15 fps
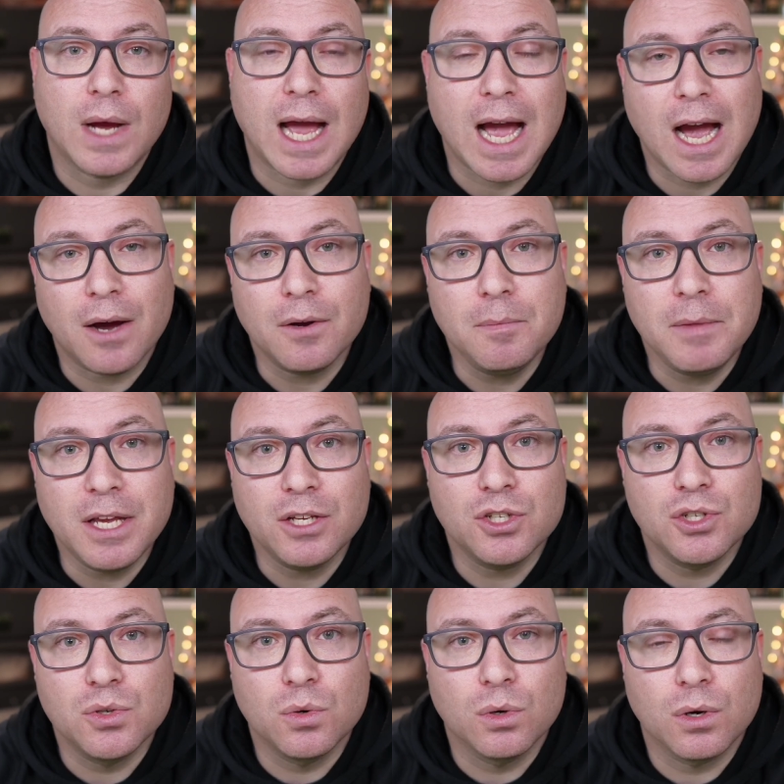how to make
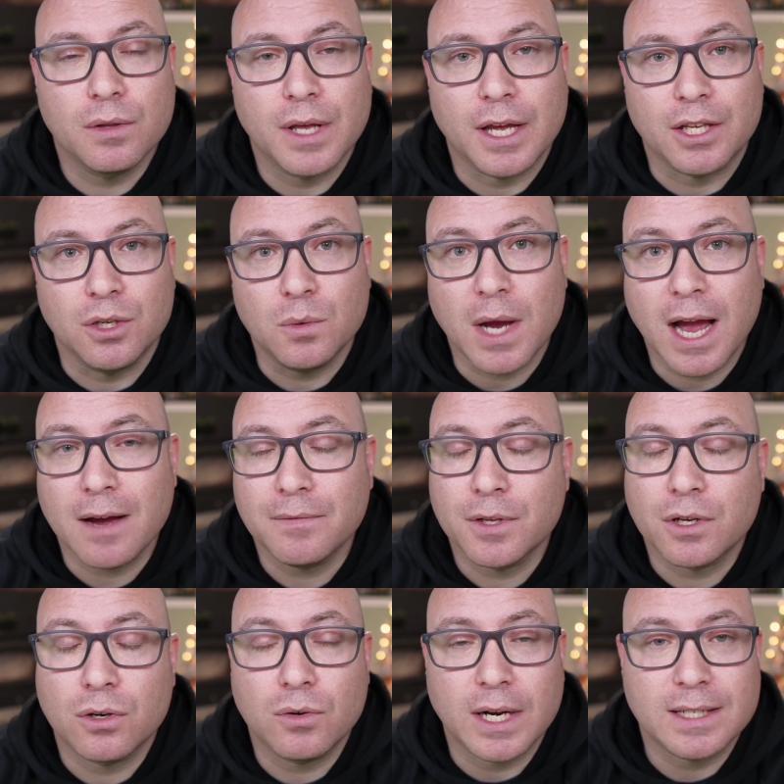sure that you have the
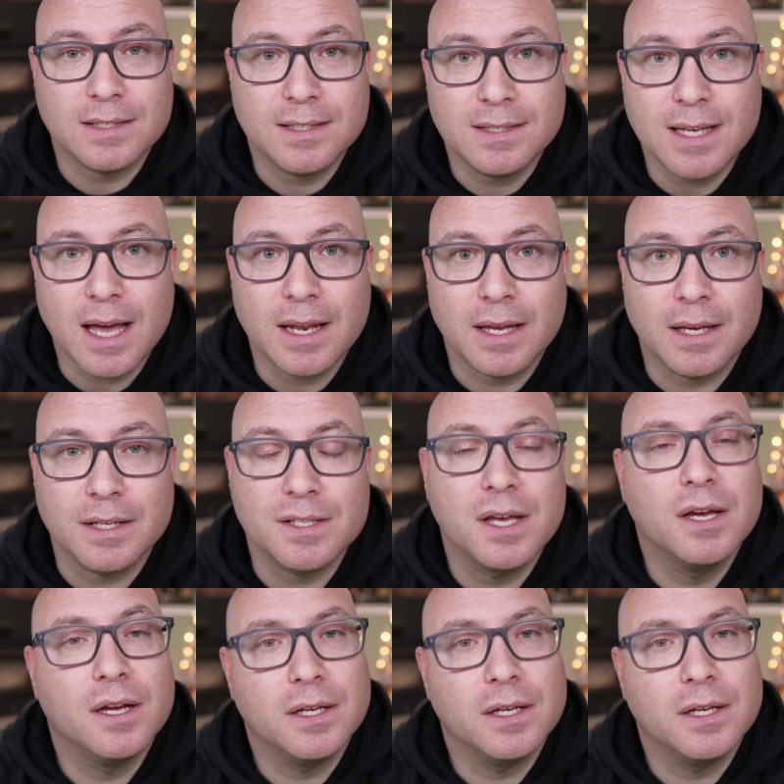correct settings